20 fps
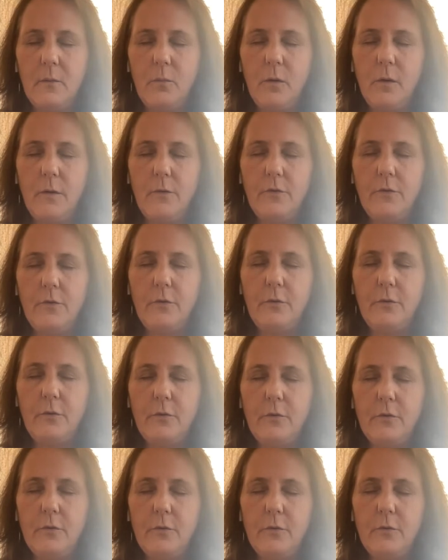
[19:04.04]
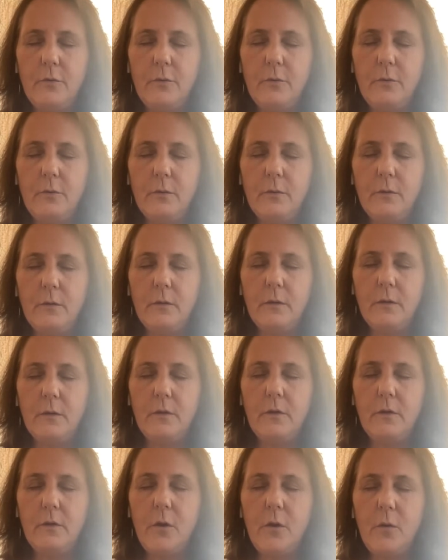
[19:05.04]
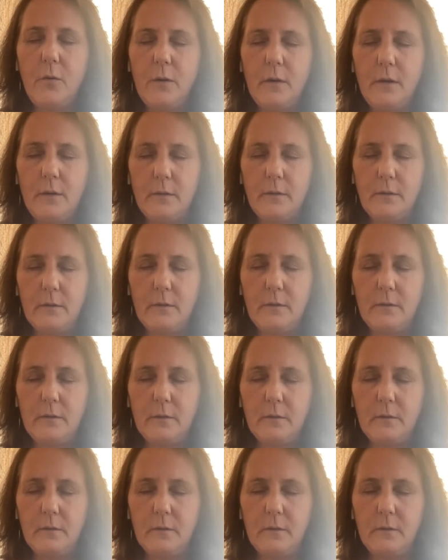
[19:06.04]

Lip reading: want you to notice